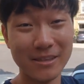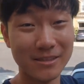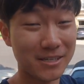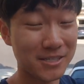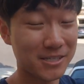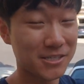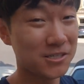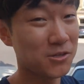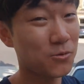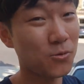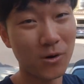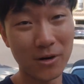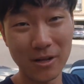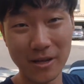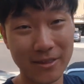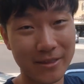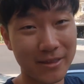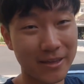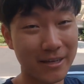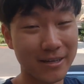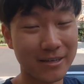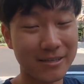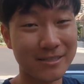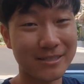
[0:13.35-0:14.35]
This is one of the
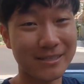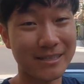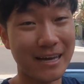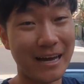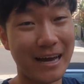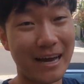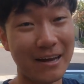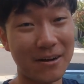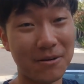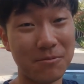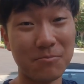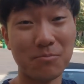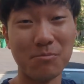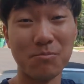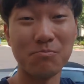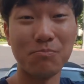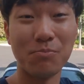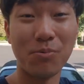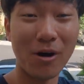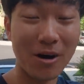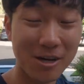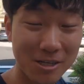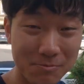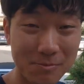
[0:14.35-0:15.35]
things that
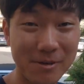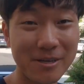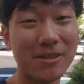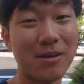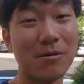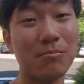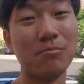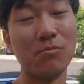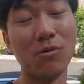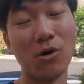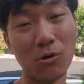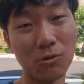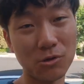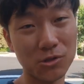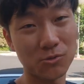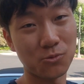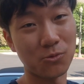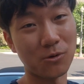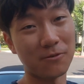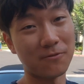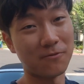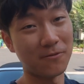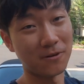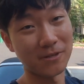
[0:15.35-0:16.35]
bugged me the most
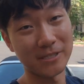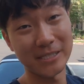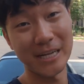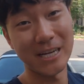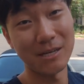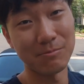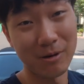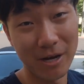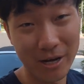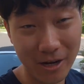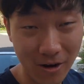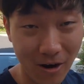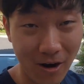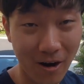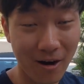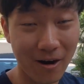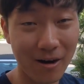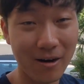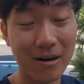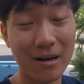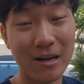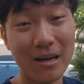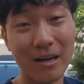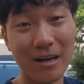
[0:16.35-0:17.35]
when first getting my
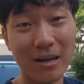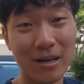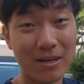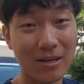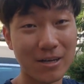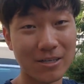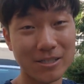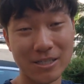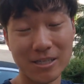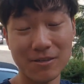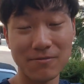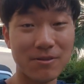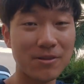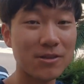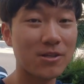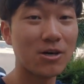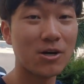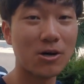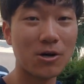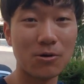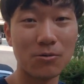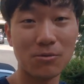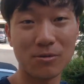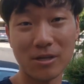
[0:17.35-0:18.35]
car, because even
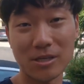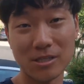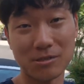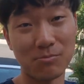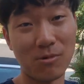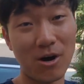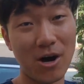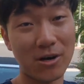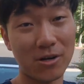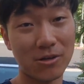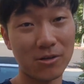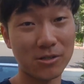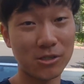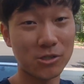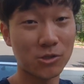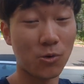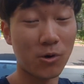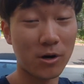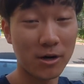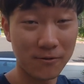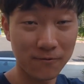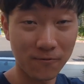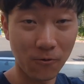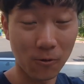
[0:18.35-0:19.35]
though this model is
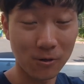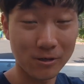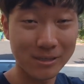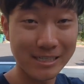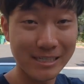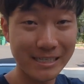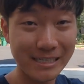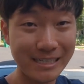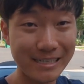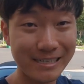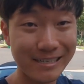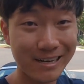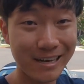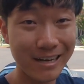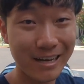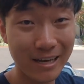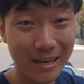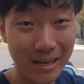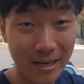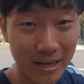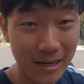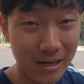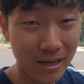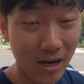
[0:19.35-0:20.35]
2014,
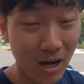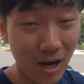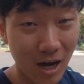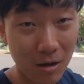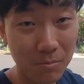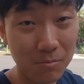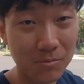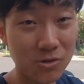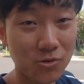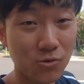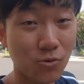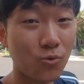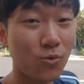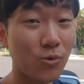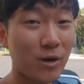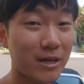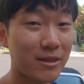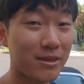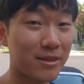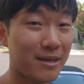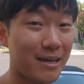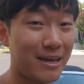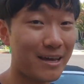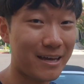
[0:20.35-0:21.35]
it comes
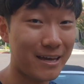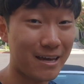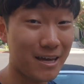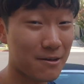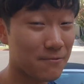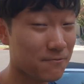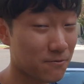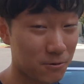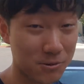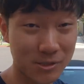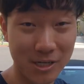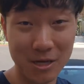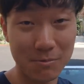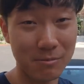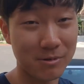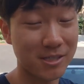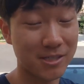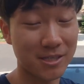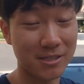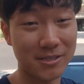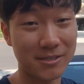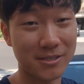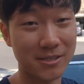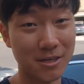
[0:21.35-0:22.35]
with an infotainment
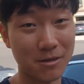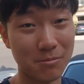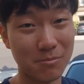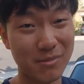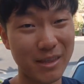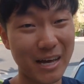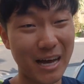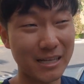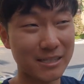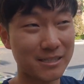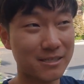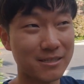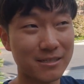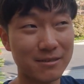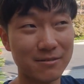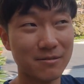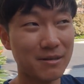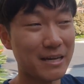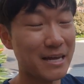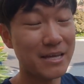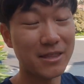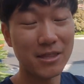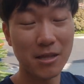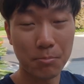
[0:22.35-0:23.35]
system that's
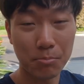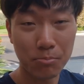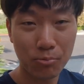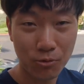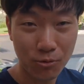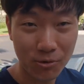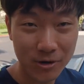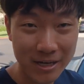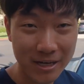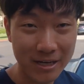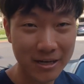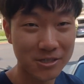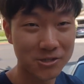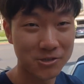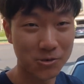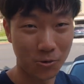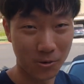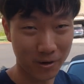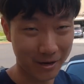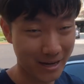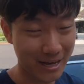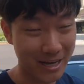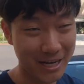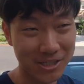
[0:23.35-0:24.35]
in the
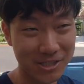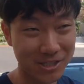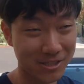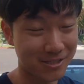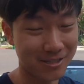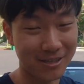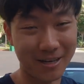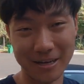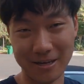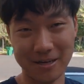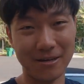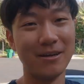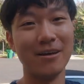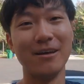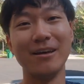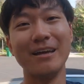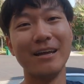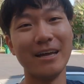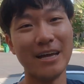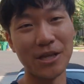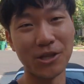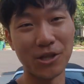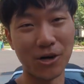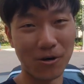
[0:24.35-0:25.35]
prehistoric ages, like
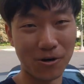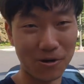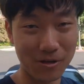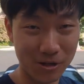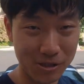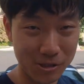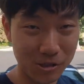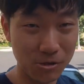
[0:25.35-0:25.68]
in the early